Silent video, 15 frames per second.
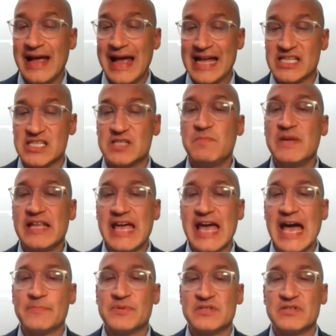And
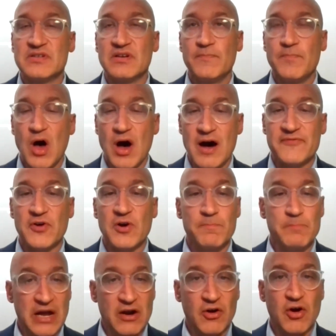mid-caps offer
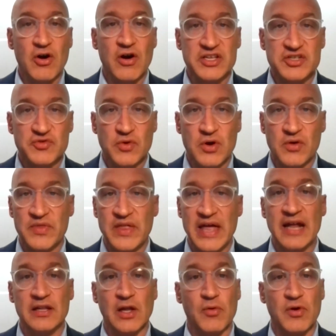better earnings growth
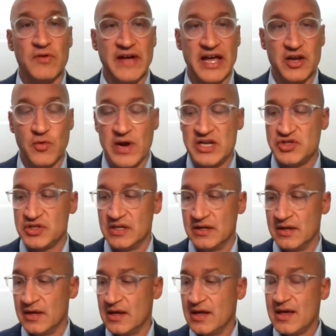and lower valuation.
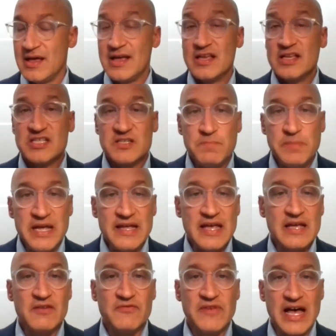
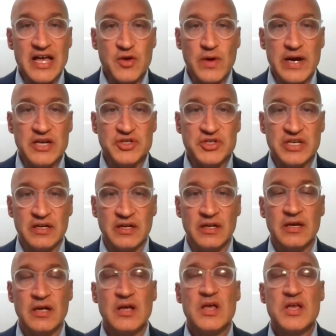Speaking of valuation,
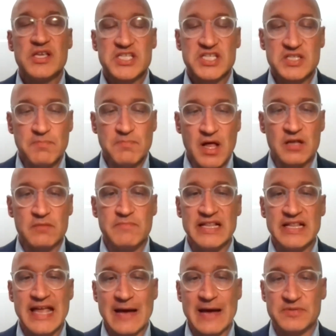small and
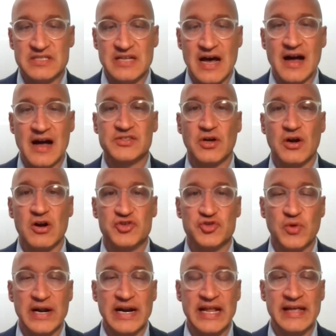mid-cap stocks are
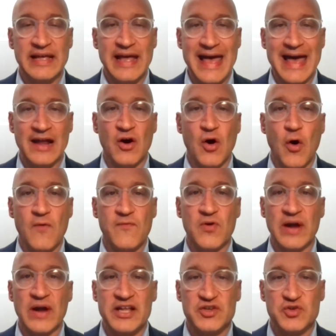trading at over
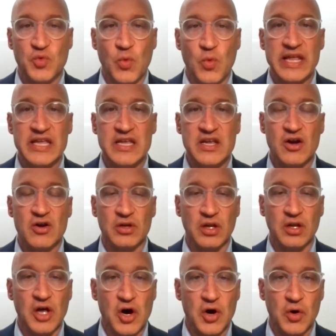a 20-year
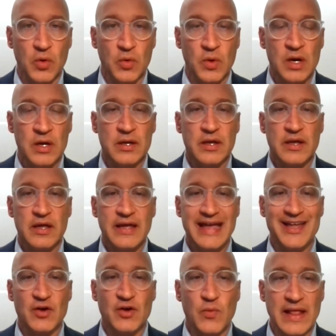low
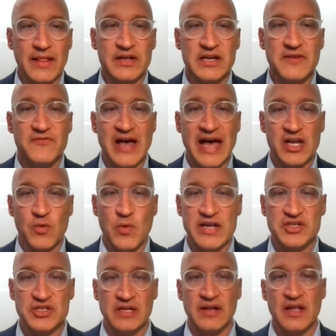in relative
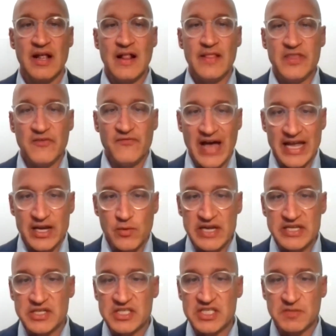valuation. The
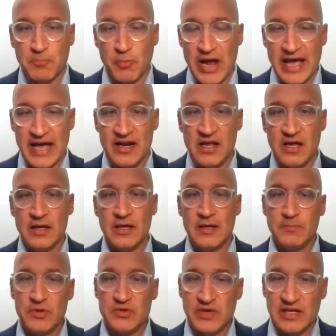valuation spread
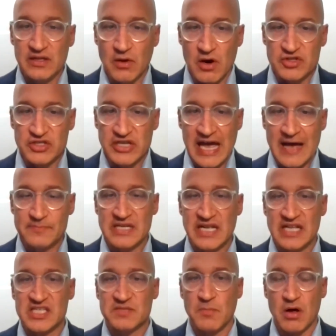between large caps
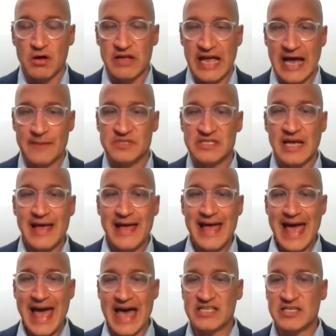and small caps
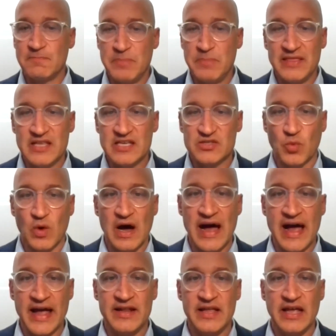hasn't been this
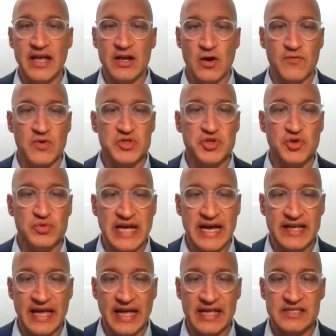wide in over 2
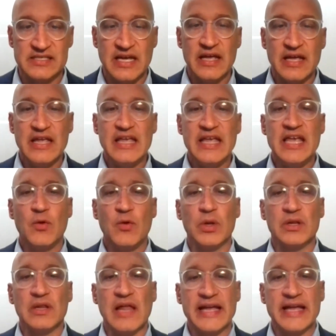decades. It
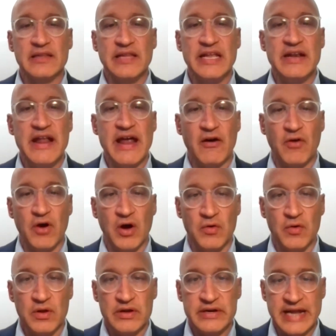will likely
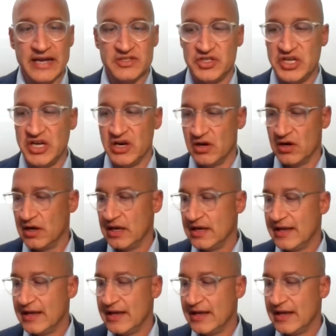narrow next year.